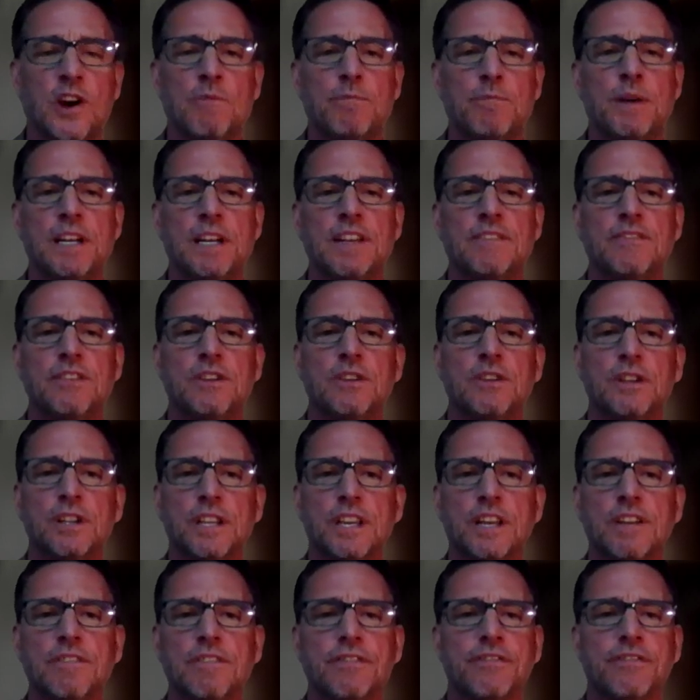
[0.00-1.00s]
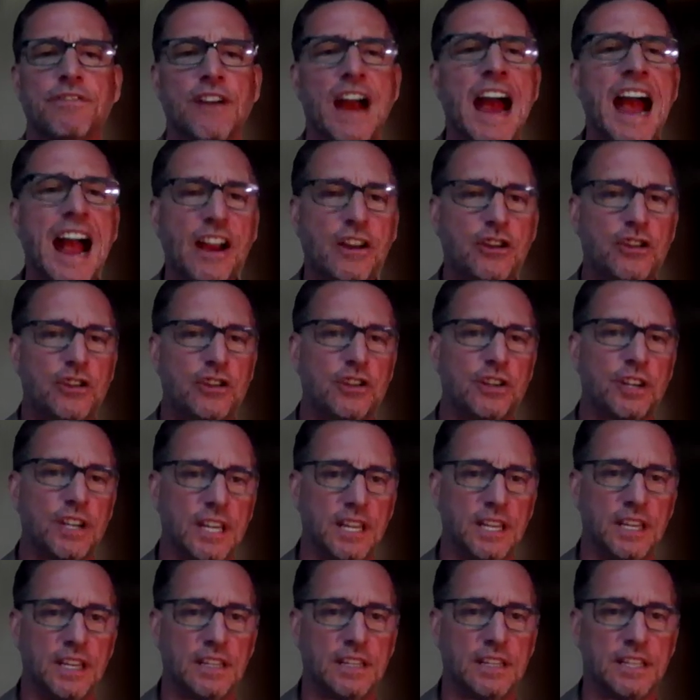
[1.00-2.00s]
But if you look at fracture
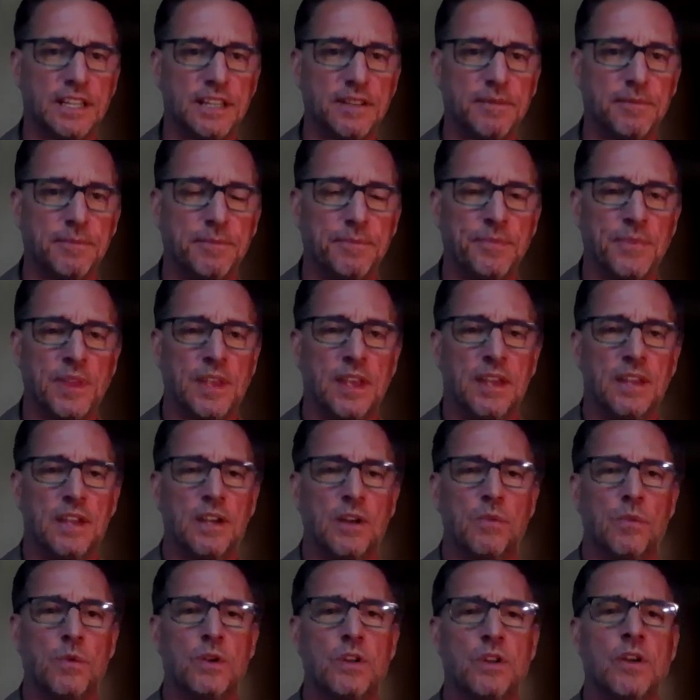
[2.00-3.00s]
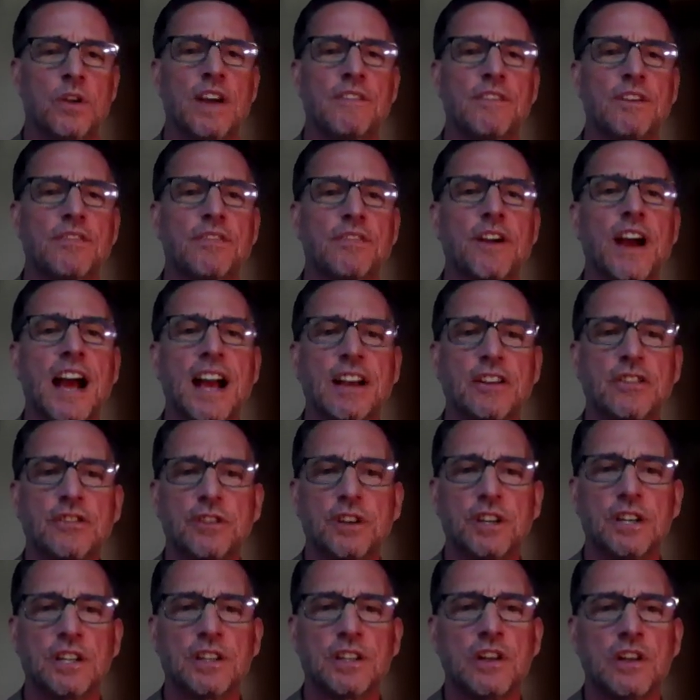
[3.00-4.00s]
healing, when you have a fracture
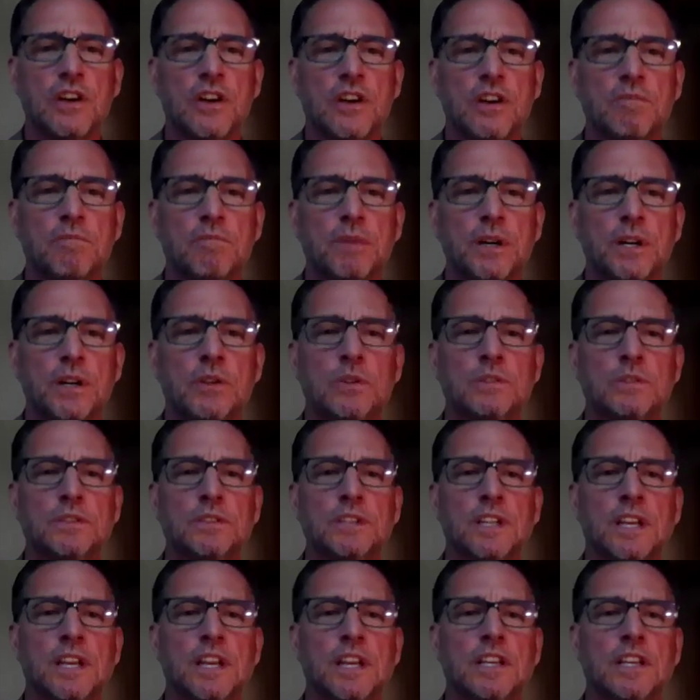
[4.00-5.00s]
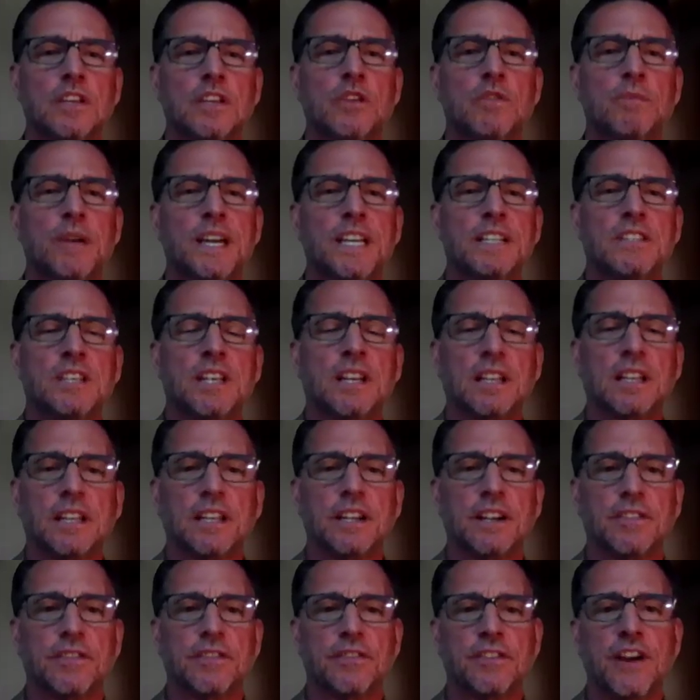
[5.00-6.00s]
in a long bone, you basically
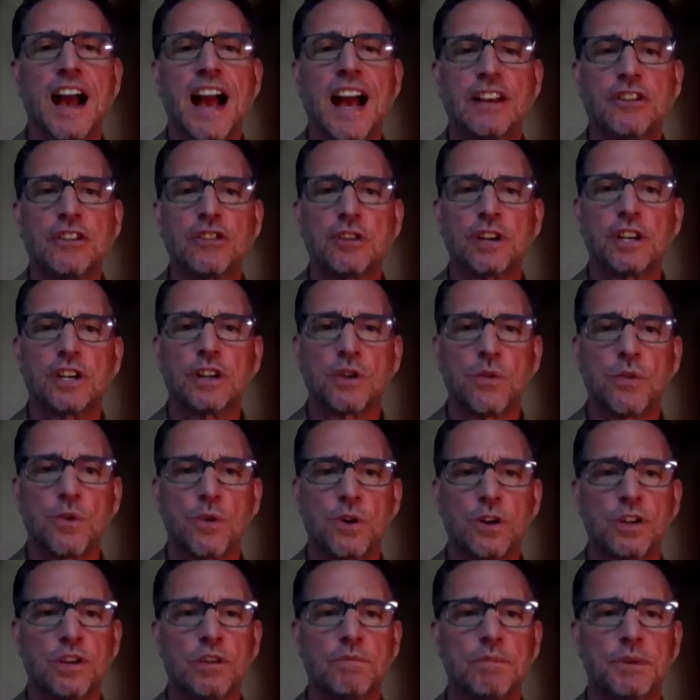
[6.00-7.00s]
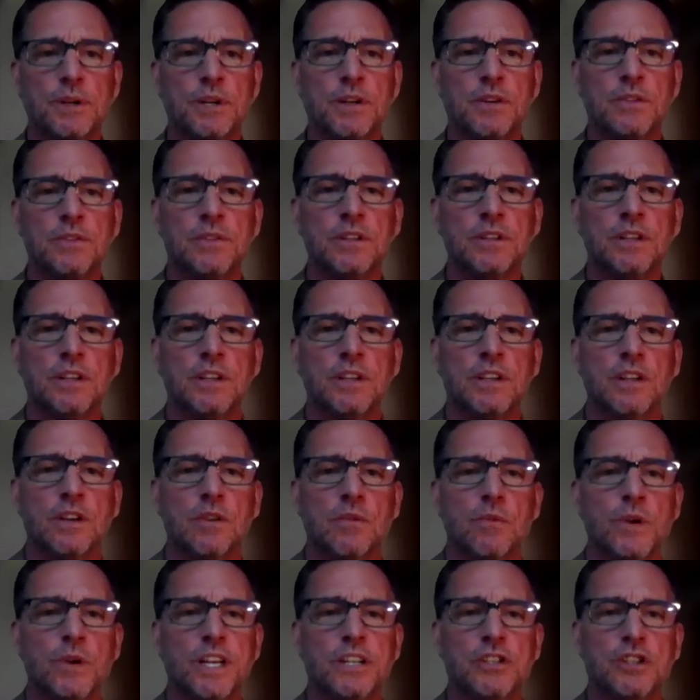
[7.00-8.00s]
are fracturing cortical bone,
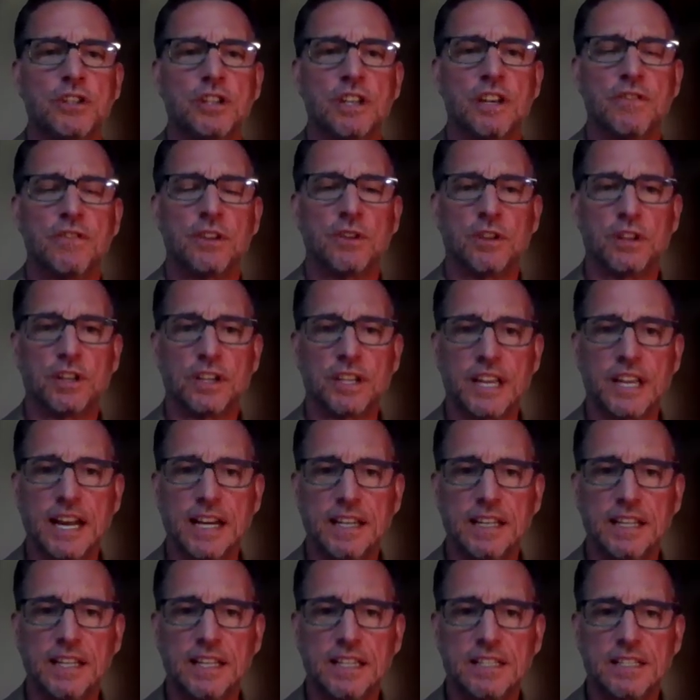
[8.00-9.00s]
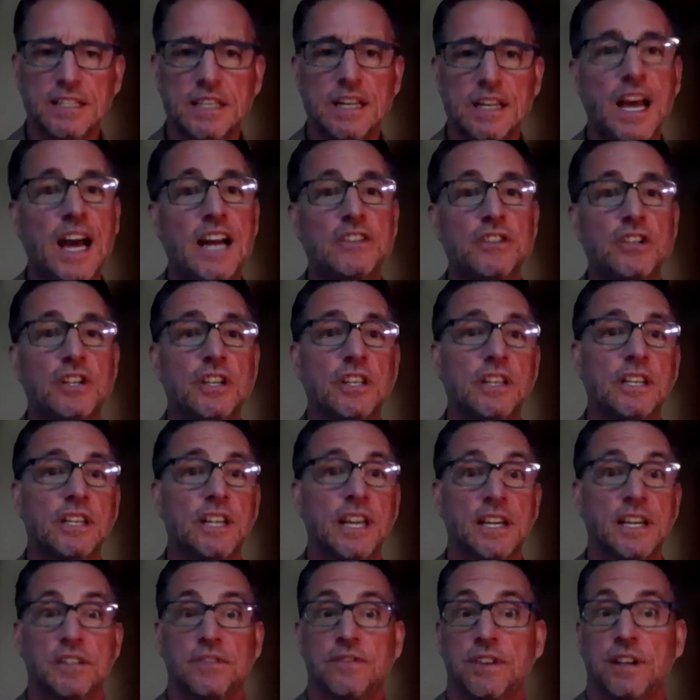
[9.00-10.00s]
which, if you look at it histologically,
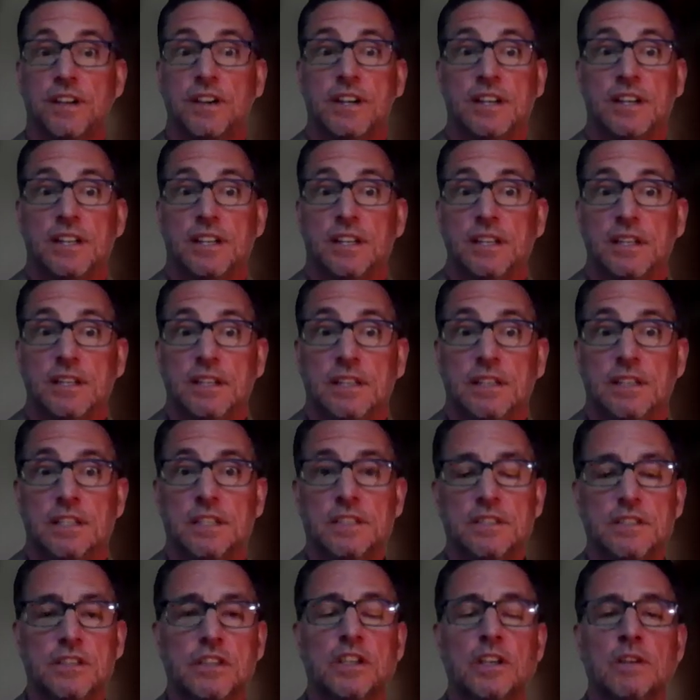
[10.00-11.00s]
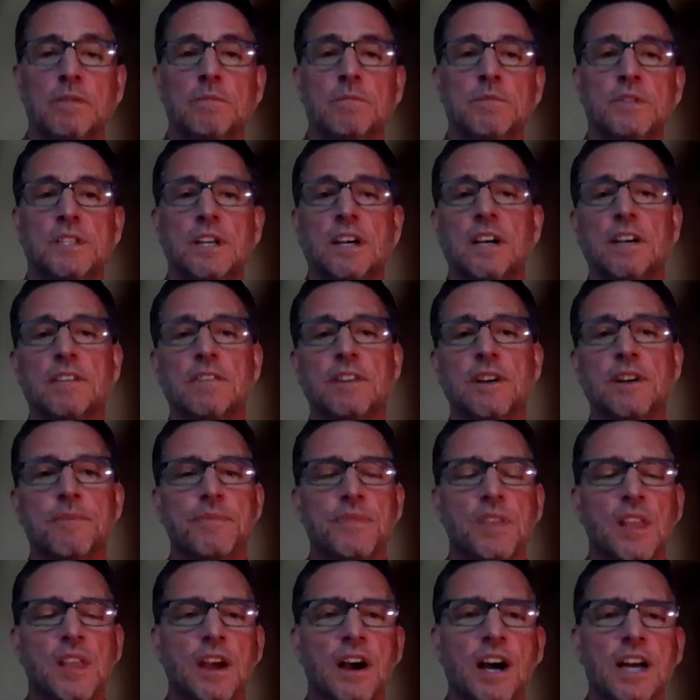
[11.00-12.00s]
has very little in terms of
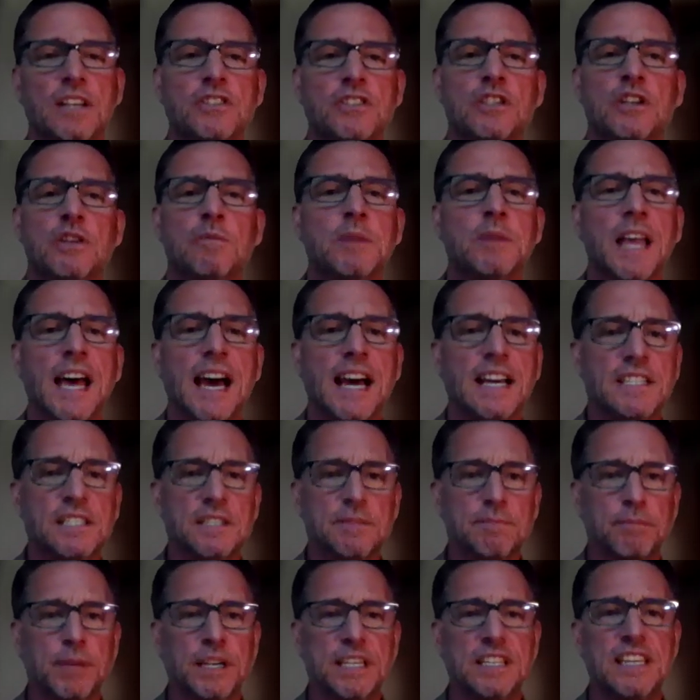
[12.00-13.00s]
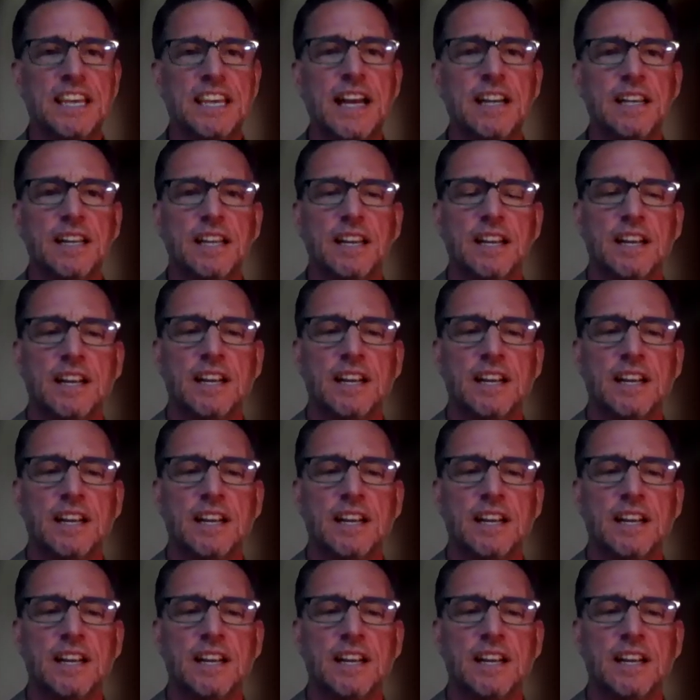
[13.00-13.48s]
osteoblasts, but yet